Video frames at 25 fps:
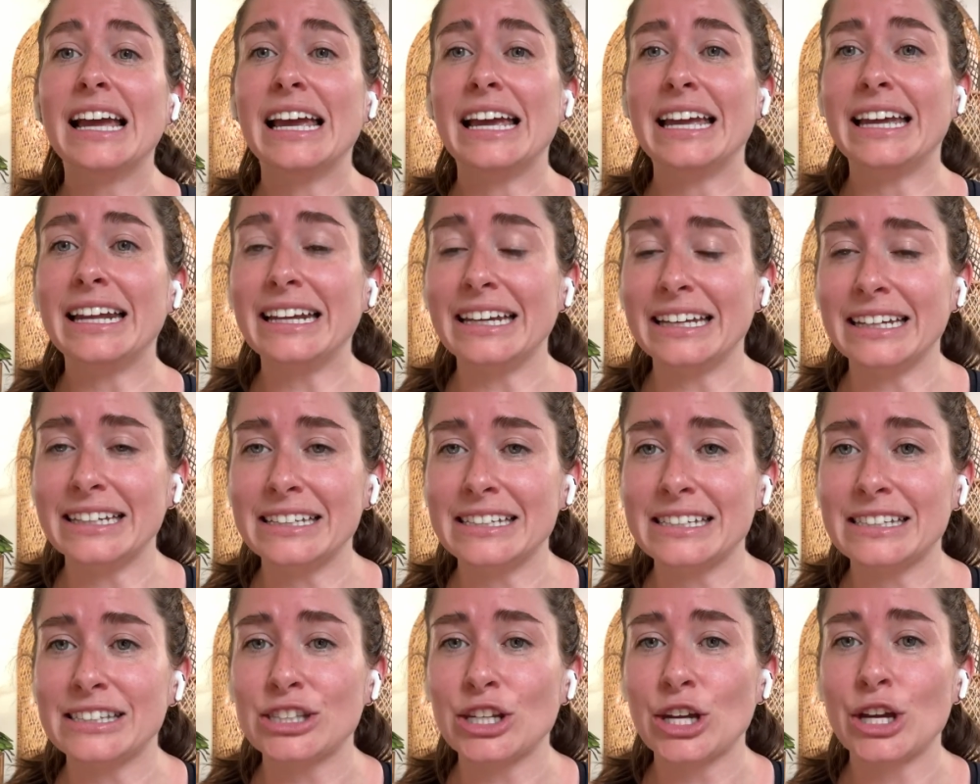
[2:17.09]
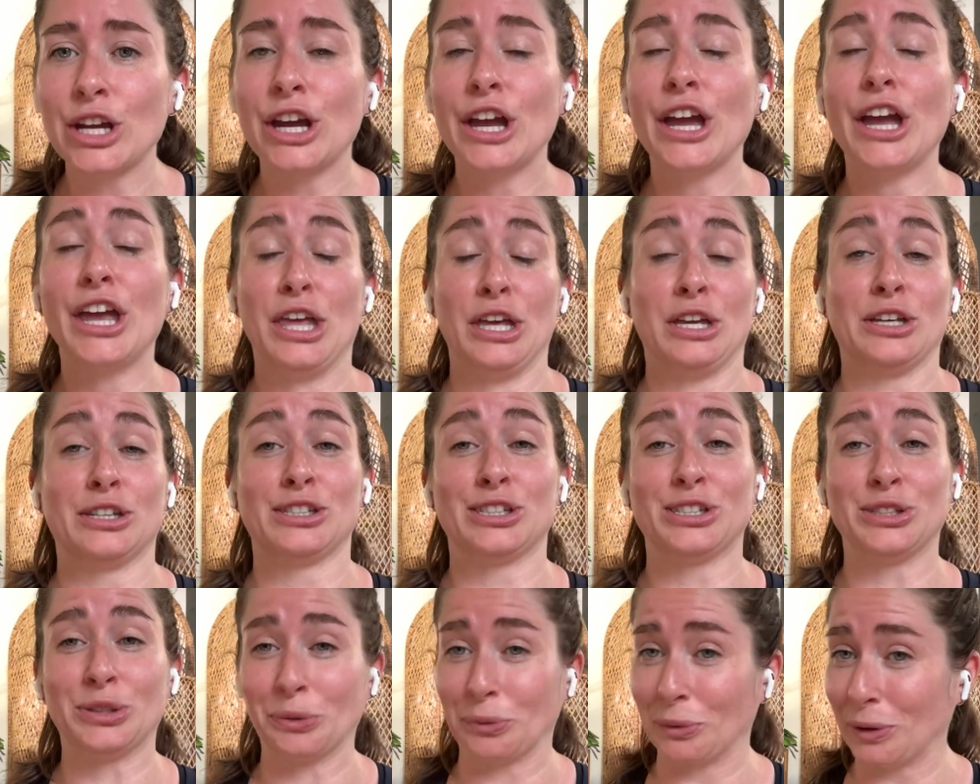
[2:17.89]
It is
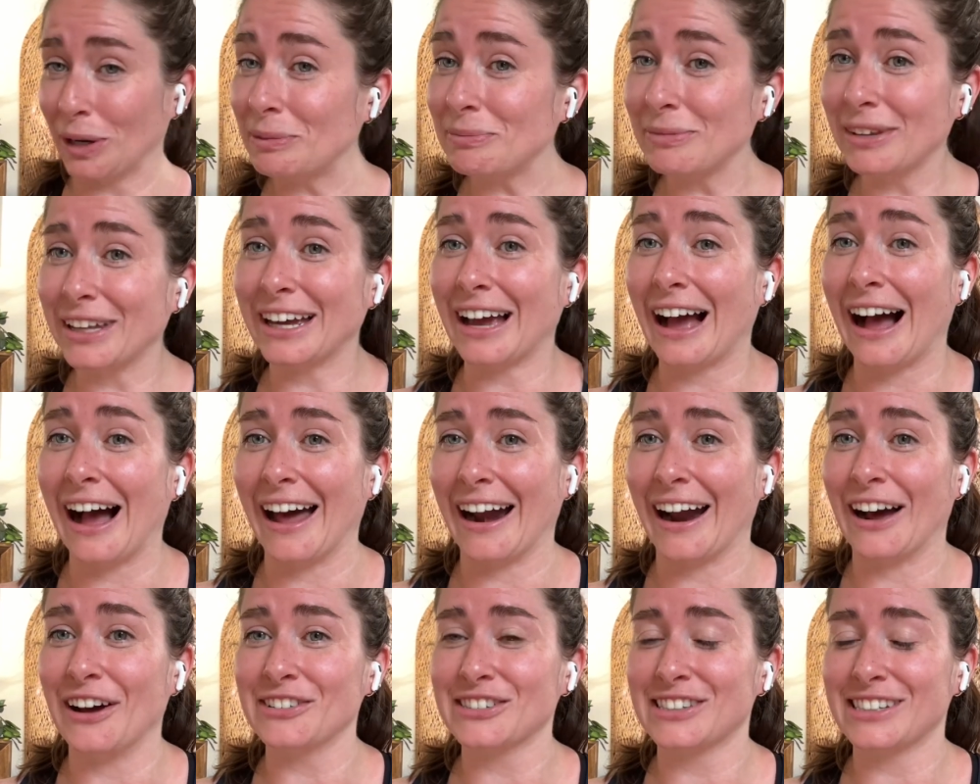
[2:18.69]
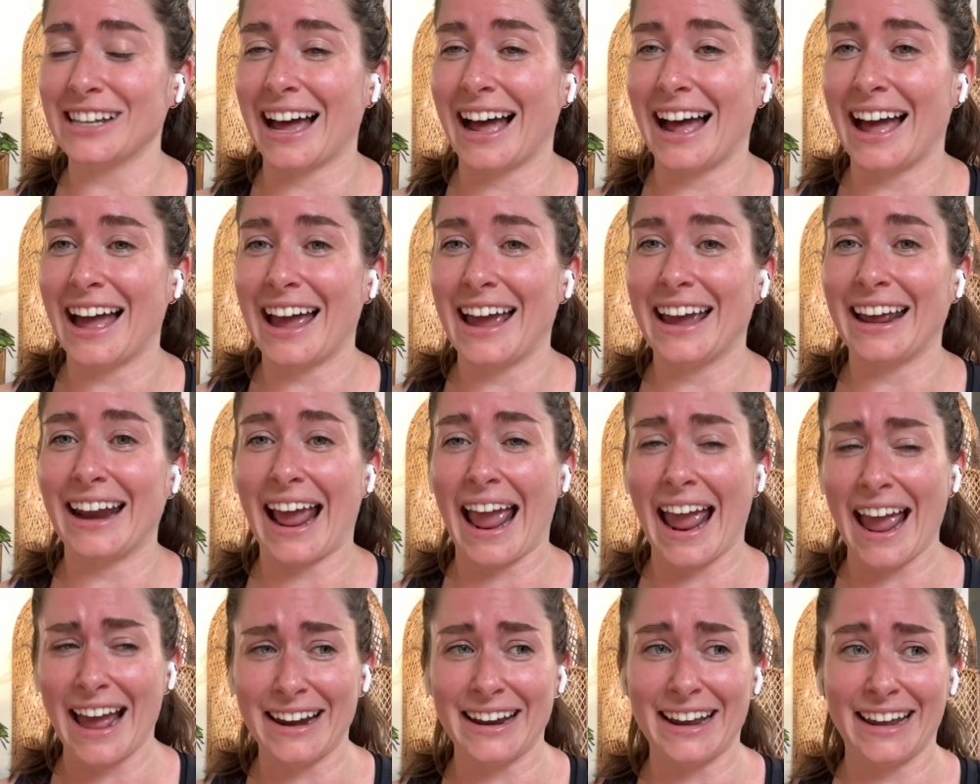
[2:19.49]
extremely hot outside
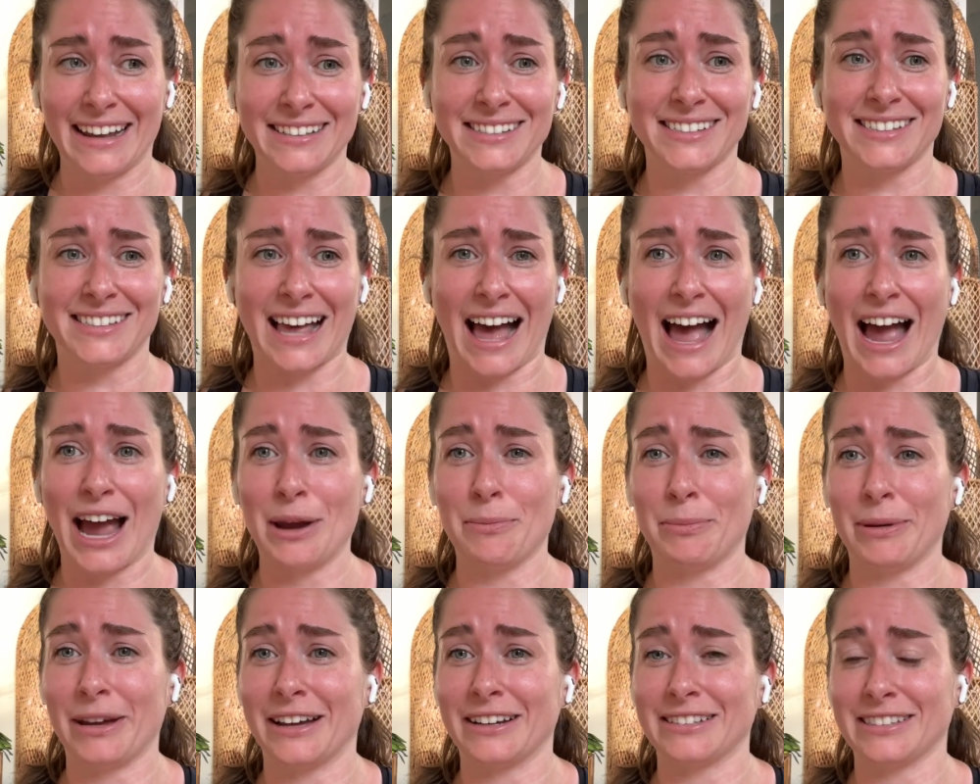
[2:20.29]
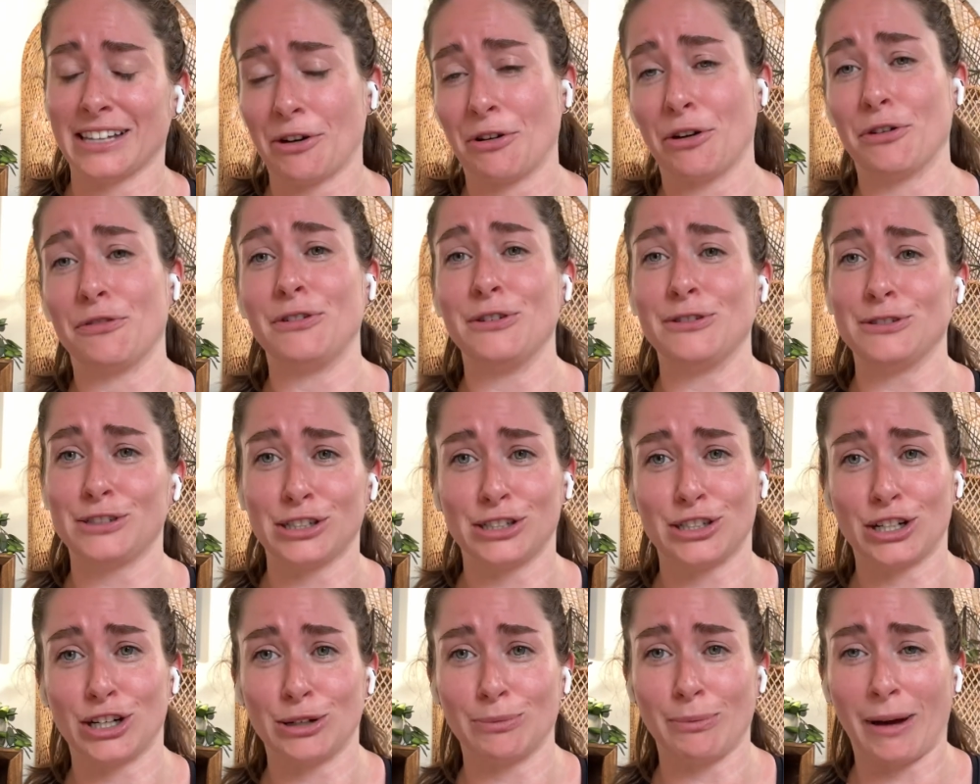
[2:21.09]
and inside because I refuse to
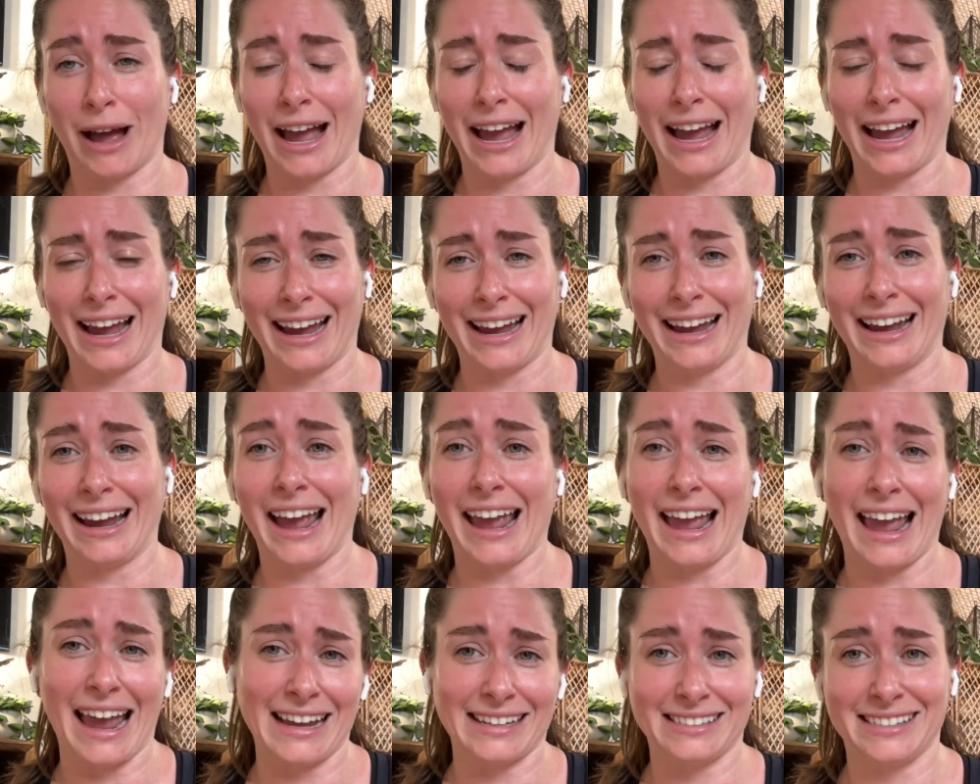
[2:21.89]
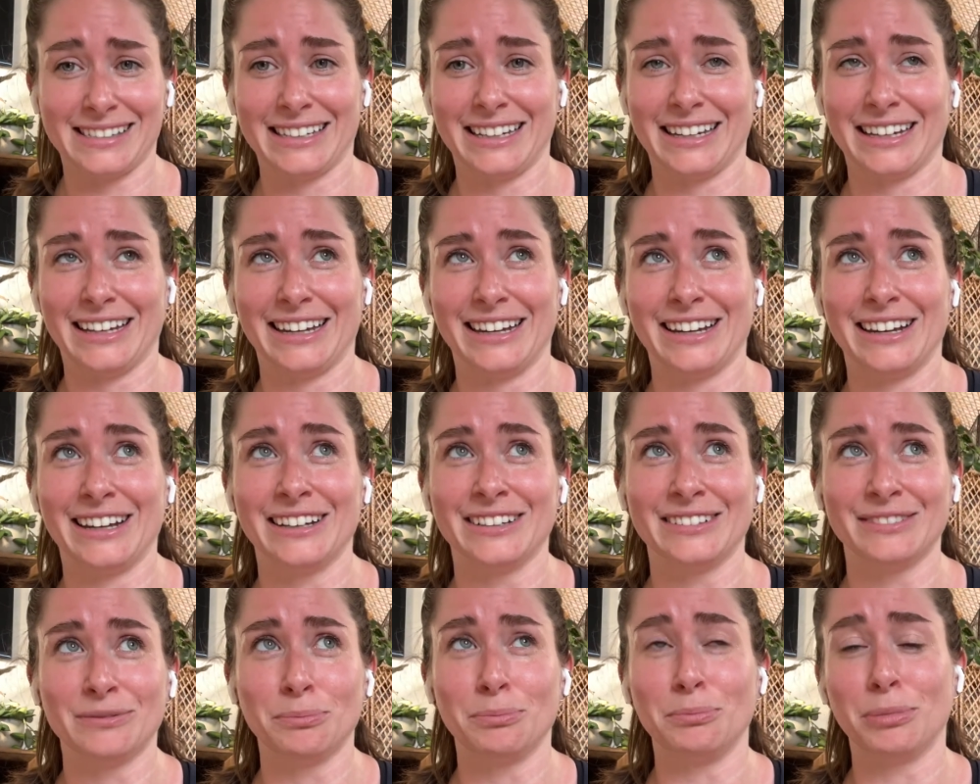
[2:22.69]
turn my AC
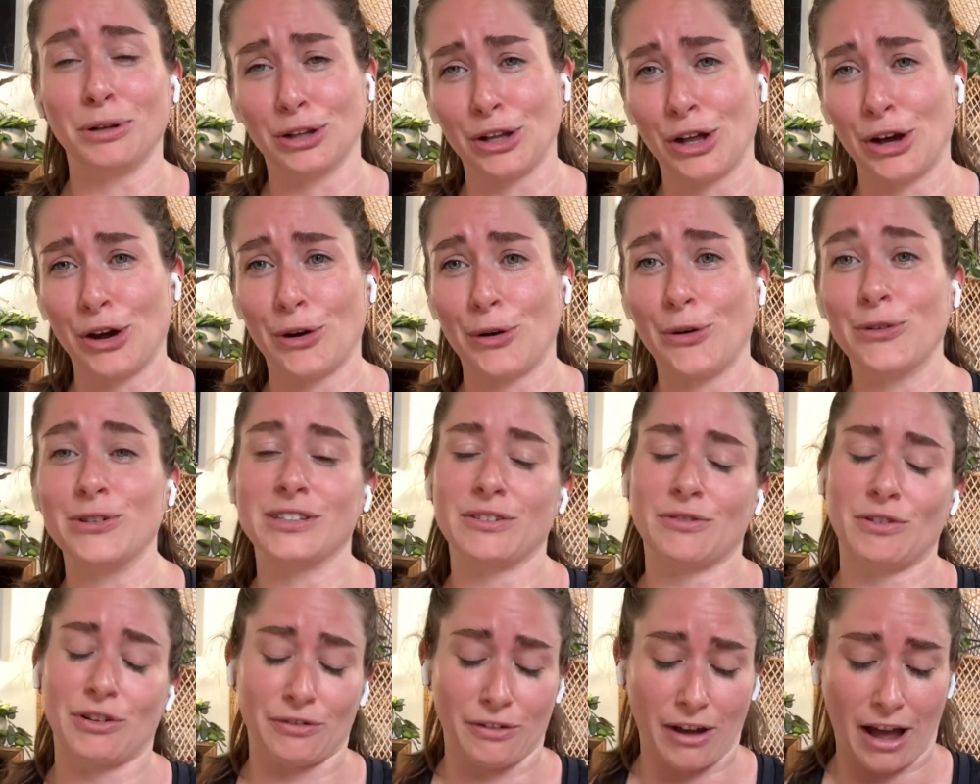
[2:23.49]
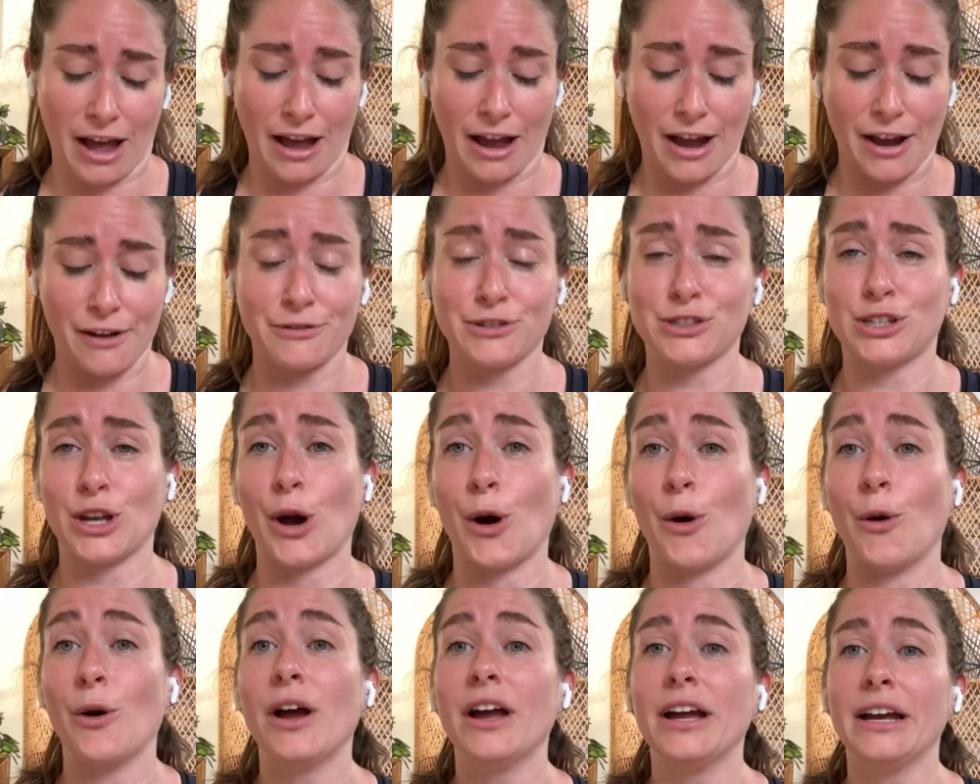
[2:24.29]
below 75, so